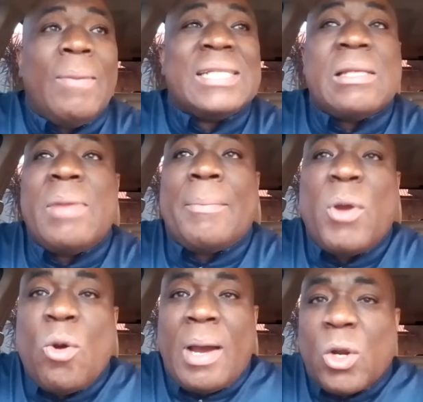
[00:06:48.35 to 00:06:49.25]
Man, say me
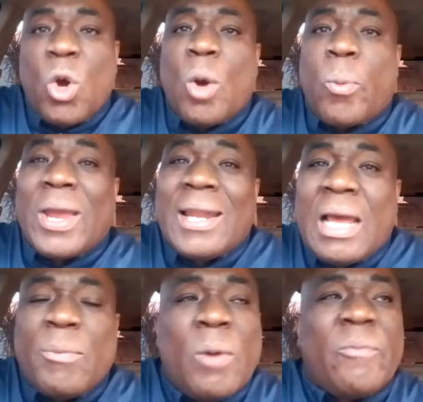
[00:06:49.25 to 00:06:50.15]
and my woman hug up where you
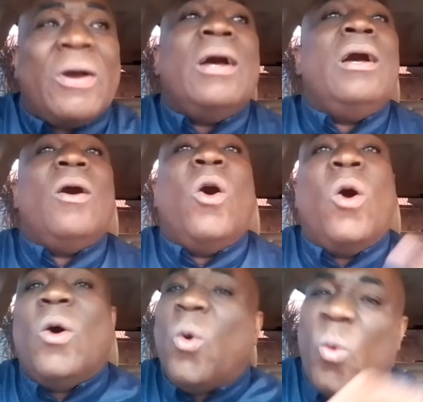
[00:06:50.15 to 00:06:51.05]
knock me up for.
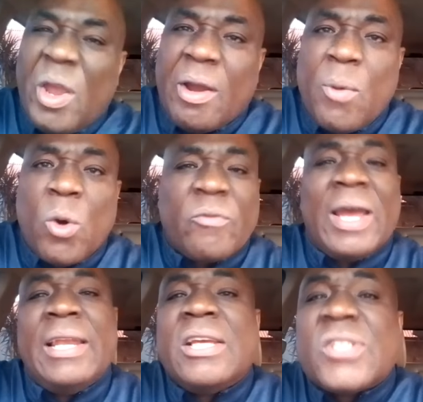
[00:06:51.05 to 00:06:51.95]
Oh, we are about
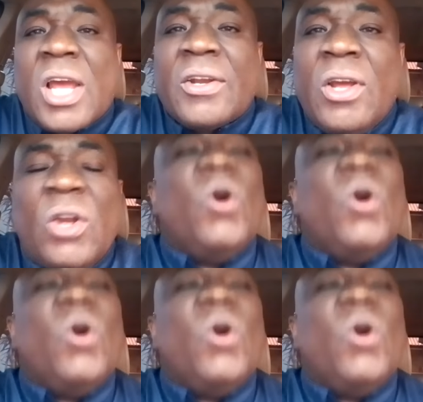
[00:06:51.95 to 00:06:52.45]
violation.